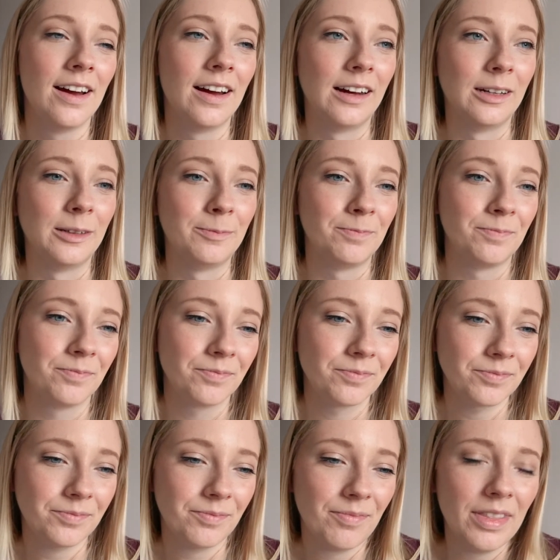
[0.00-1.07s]
And
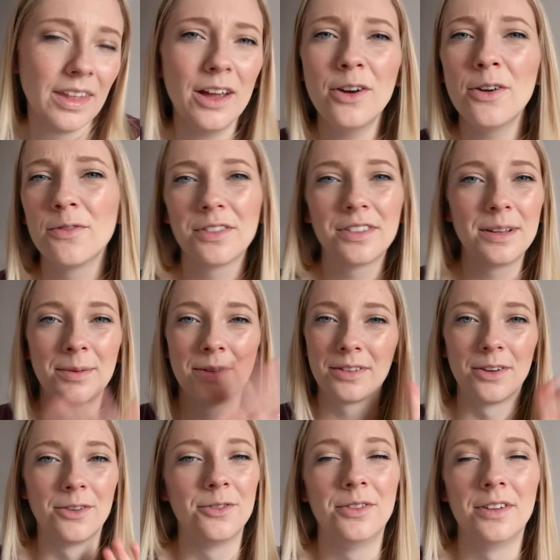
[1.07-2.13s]
obviously with
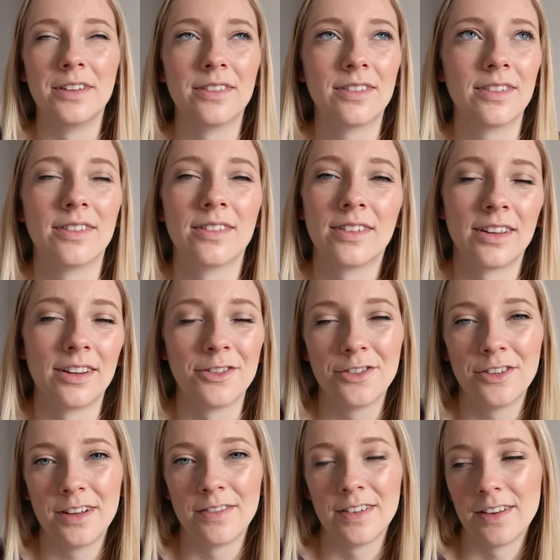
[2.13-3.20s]
social distancing, I
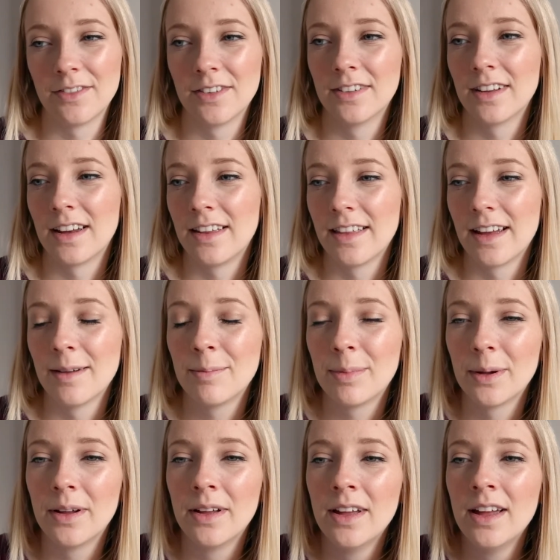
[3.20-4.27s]
shouldn't even have to say that,
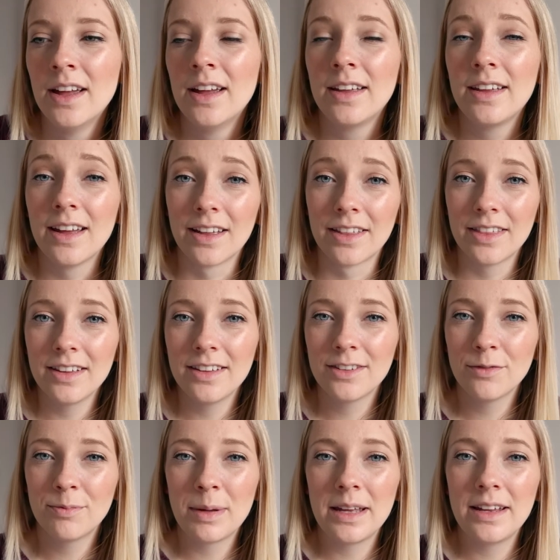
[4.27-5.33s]
but yeah, things
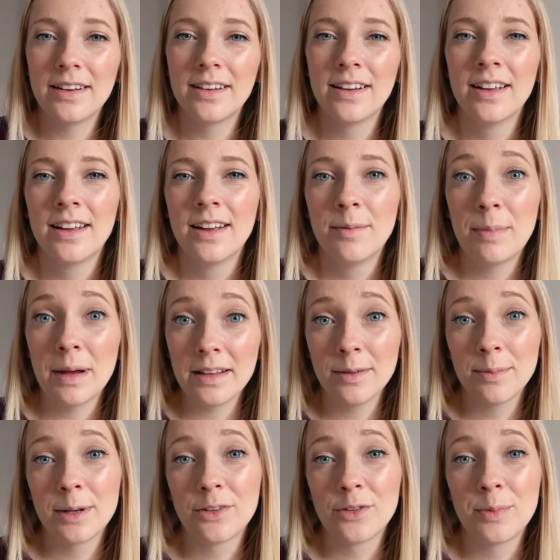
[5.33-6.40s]
have been better
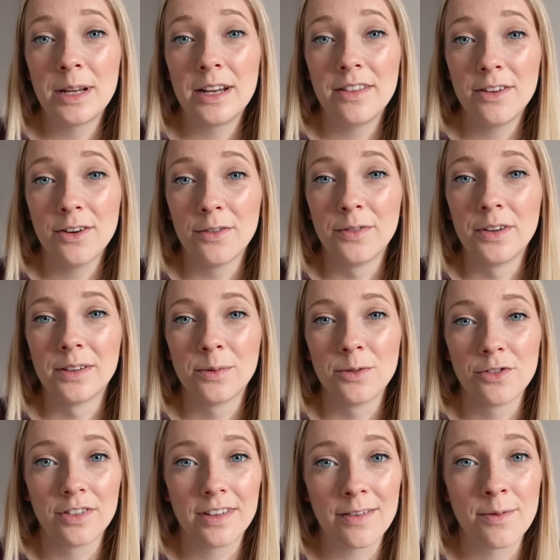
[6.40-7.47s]
because I've been in the office,
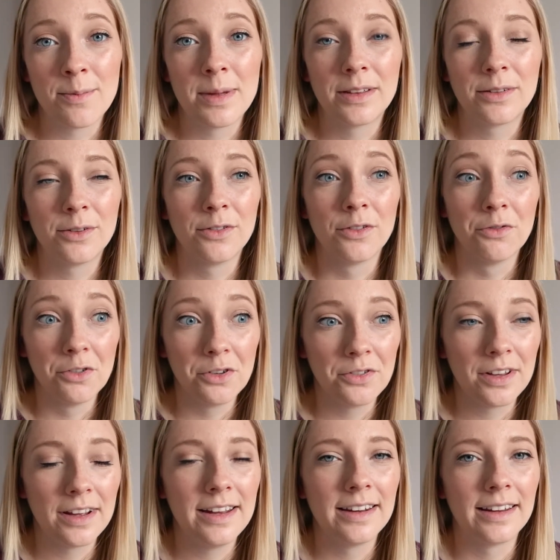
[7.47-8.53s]
which has given me sort of a
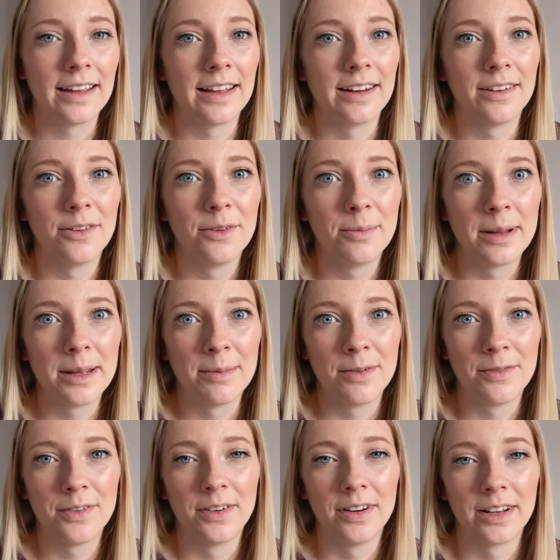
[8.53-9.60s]
routine again and not making me
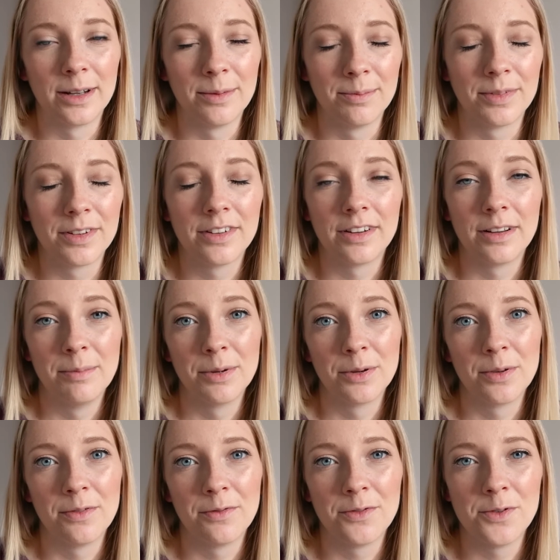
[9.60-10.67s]
feel like I'm stuck in
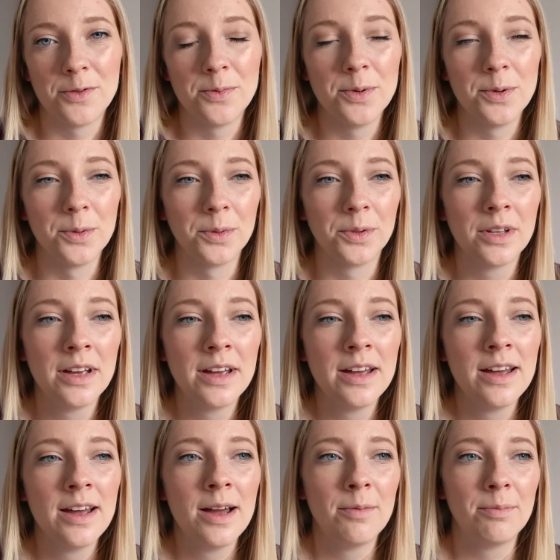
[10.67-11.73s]
between 4 walls.
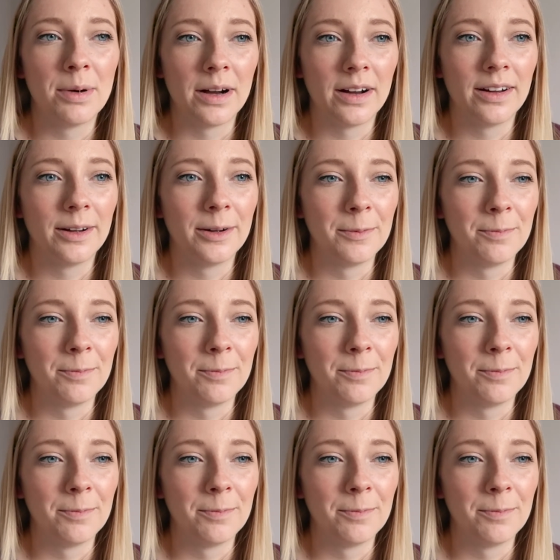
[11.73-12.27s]
But